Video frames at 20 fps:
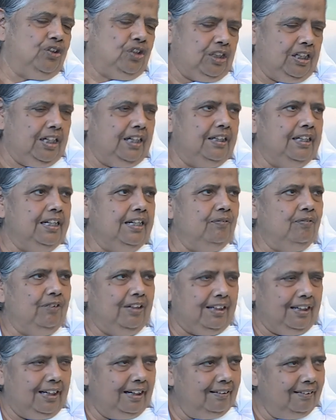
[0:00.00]
Journey
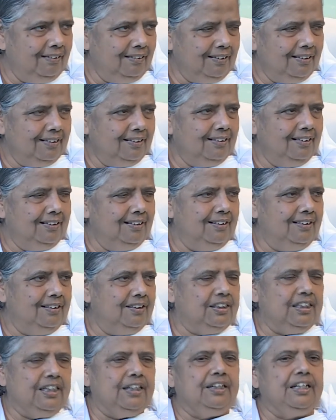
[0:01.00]
within,
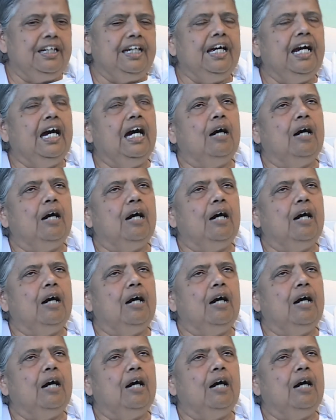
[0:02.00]
journey